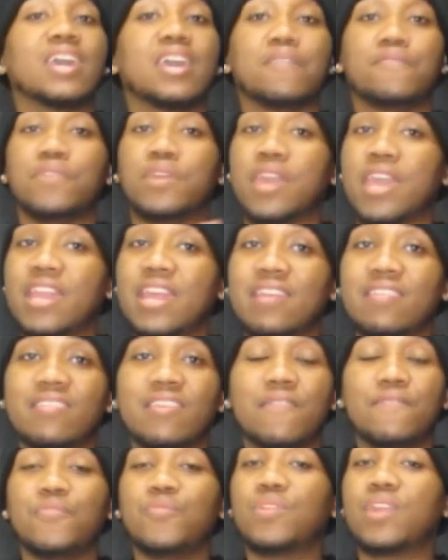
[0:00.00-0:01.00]
If you
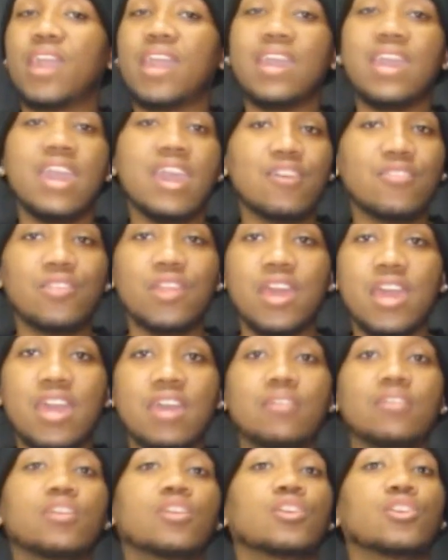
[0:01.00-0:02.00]
can't handle that,